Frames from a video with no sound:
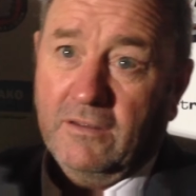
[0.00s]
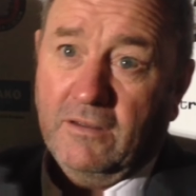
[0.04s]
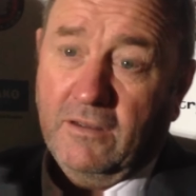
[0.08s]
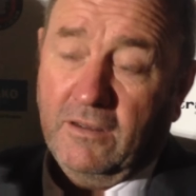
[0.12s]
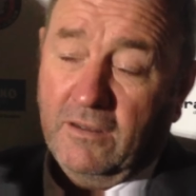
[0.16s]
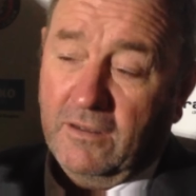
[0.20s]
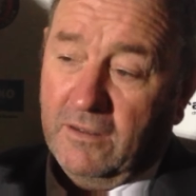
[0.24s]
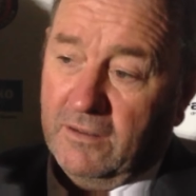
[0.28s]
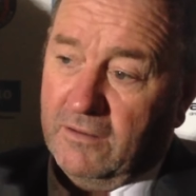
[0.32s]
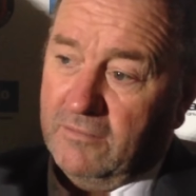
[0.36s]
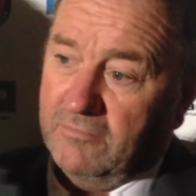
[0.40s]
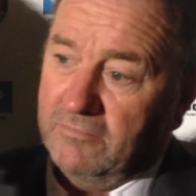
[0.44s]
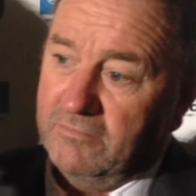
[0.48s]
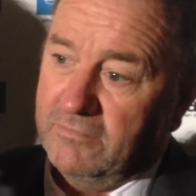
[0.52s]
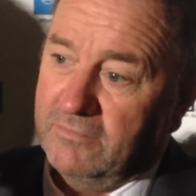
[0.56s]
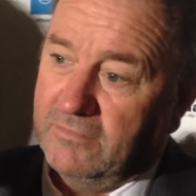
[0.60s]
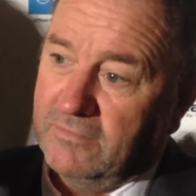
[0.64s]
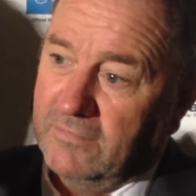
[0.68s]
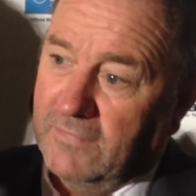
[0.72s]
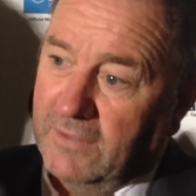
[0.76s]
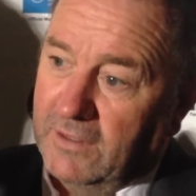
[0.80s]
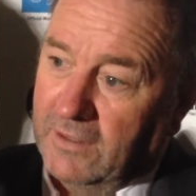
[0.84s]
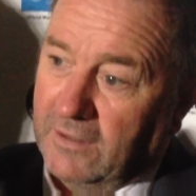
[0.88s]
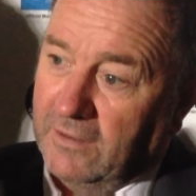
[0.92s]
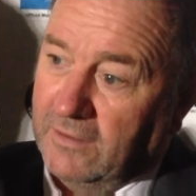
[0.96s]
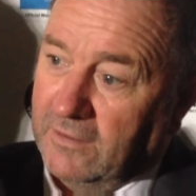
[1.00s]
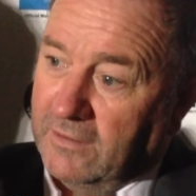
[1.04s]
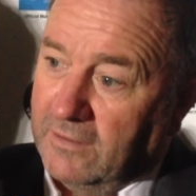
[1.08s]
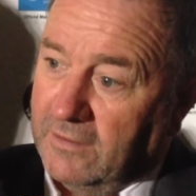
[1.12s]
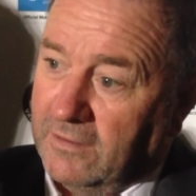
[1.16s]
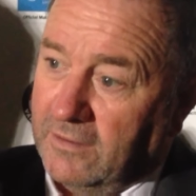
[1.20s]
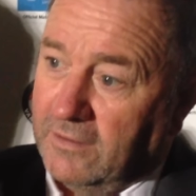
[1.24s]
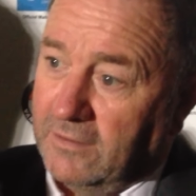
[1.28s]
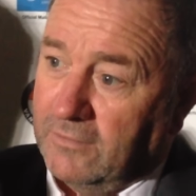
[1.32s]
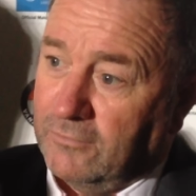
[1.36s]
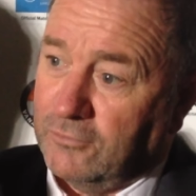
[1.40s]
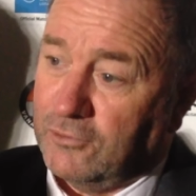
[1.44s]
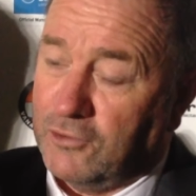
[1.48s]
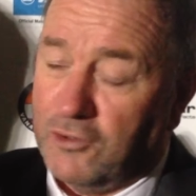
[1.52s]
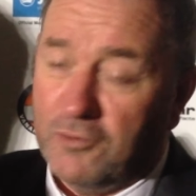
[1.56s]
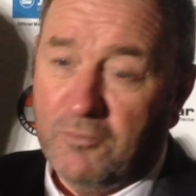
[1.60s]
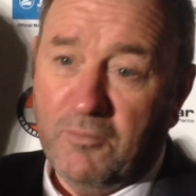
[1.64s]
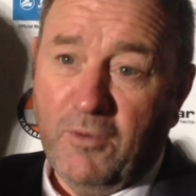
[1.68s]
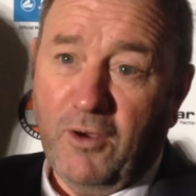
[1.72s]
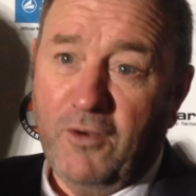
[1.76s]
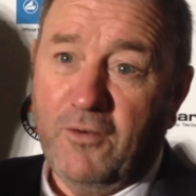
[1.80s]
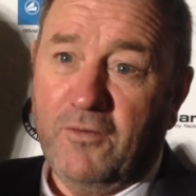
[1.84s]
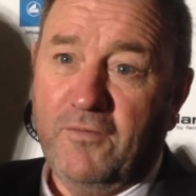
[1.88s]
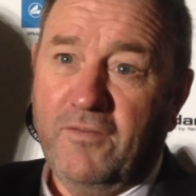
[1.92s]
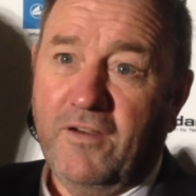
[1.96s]
It was
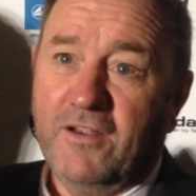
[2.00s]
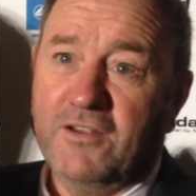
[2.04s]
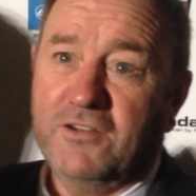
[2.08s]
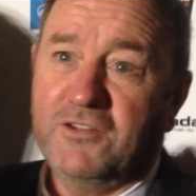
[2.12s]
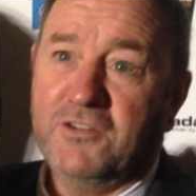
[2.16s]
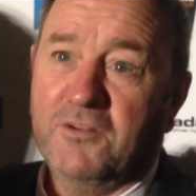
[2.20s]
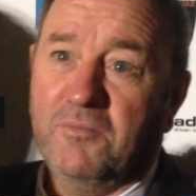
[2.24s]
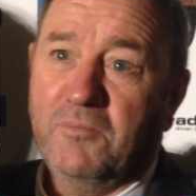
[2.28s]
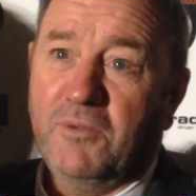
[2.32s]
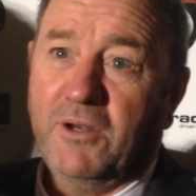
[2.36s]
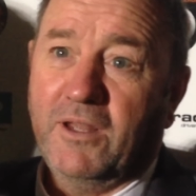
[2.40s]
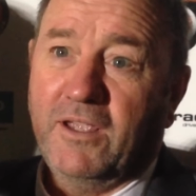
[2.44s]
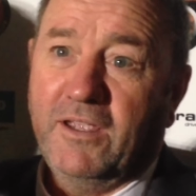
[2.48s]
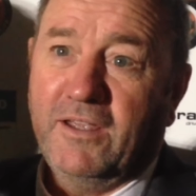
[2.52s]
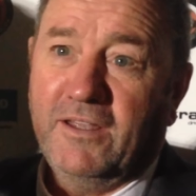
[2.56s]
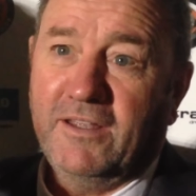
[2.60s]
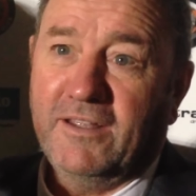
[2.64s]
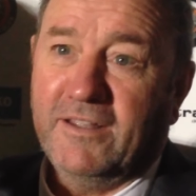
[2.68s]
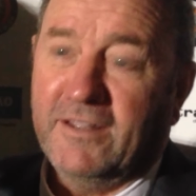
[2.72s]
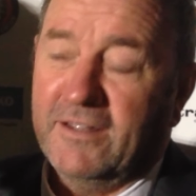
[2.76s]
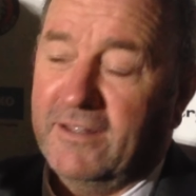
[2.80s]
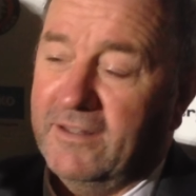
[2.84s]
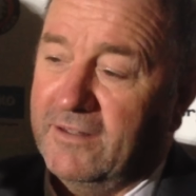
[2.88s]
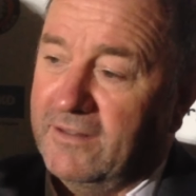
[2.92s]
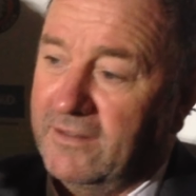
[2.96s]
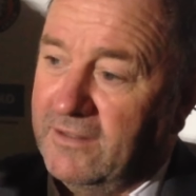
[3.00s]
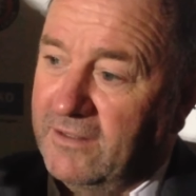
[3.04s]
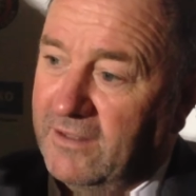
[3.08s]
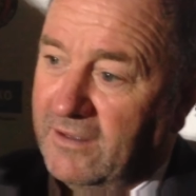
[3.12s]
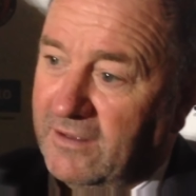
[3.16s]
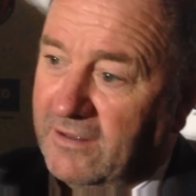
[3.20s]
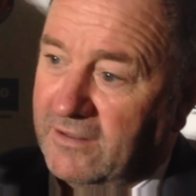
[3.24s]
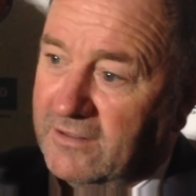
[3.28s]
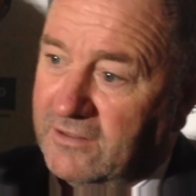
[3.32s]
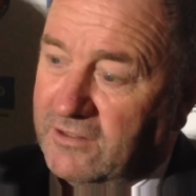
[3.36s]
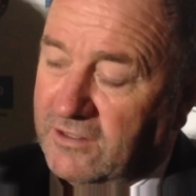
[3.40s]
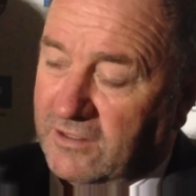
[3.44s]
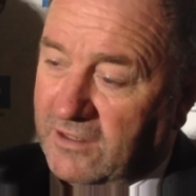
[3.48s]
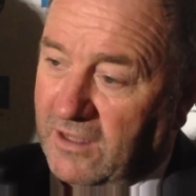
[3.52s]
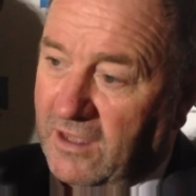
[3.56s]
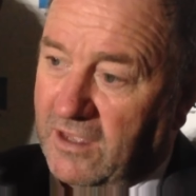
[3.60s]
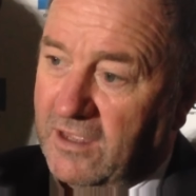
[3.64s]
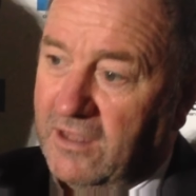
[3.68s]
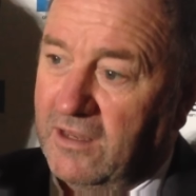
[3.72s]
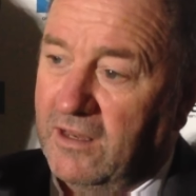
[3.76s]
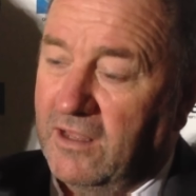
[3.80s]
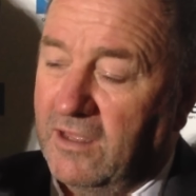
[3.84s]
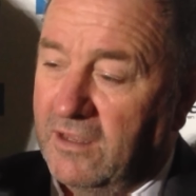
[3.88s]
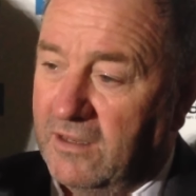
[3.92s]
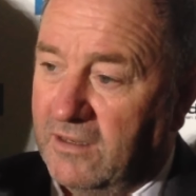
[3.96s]
good motivation, wasn't it? And
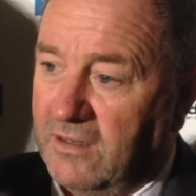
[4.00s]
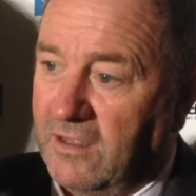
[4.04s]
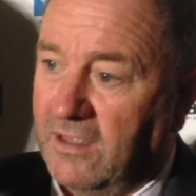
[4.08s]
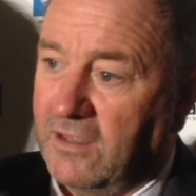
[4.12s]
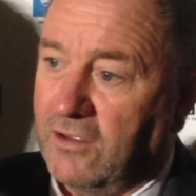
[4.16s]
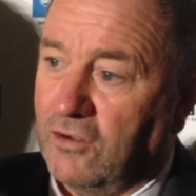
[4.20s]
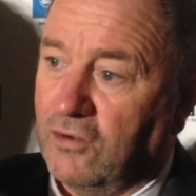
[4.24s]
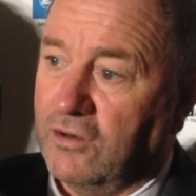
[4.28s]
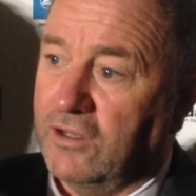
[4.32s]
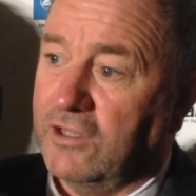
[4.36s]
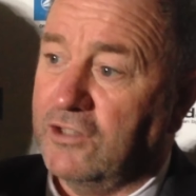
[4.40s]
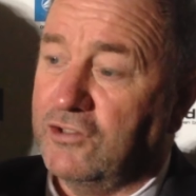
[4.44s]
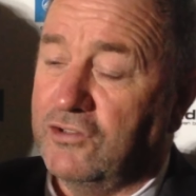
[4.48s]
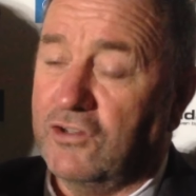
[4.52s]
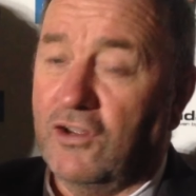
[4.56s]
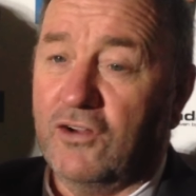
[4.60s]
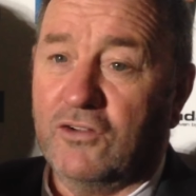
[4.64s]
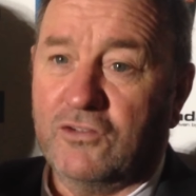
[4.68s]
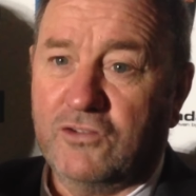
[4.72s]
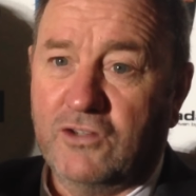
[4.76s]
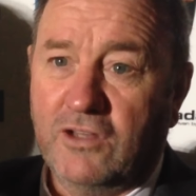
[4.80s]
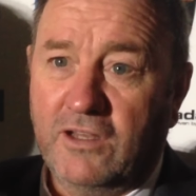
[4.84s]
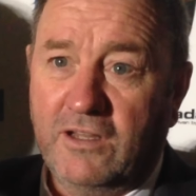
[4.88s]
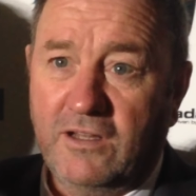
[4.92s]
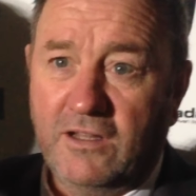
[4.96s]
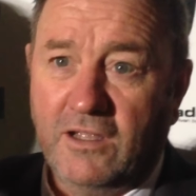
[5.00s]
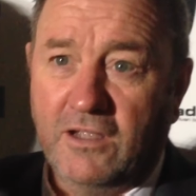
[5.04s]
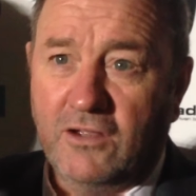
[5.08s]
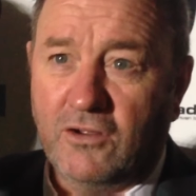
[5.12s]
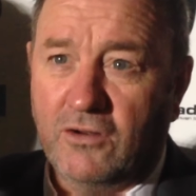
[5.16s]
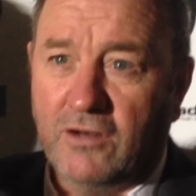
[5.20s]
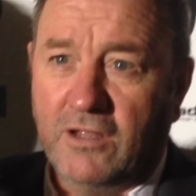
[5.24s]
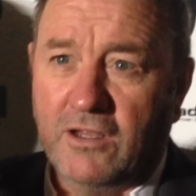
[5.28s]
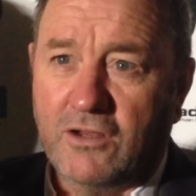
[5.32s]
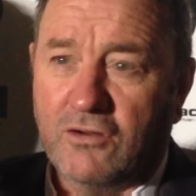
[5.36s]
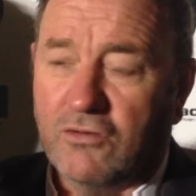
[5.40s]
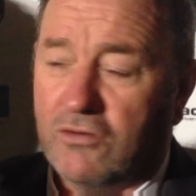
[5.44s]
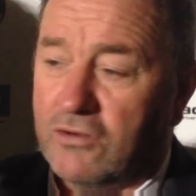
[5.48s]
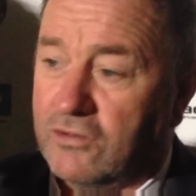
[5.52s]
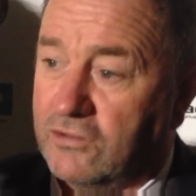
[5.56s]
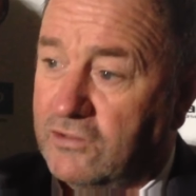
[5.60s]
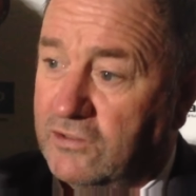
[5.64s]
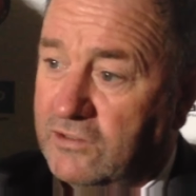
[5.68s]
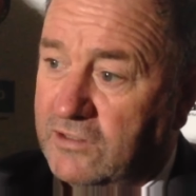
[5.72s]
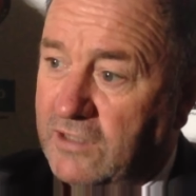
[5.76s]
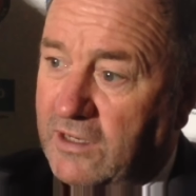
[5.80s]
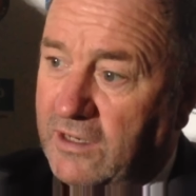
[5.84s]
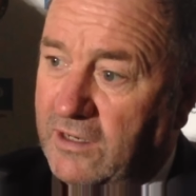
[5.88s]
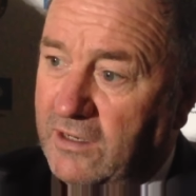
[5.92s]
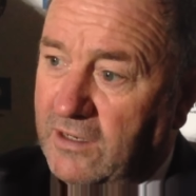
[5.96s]
today they got their shots in, they got their
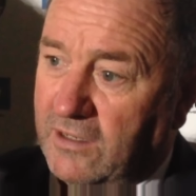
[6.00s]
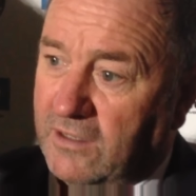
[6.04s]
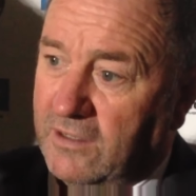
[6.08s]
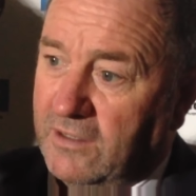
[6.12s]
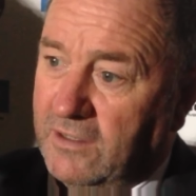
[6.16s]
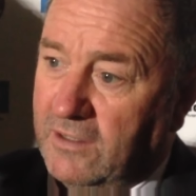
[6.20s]
crosses in.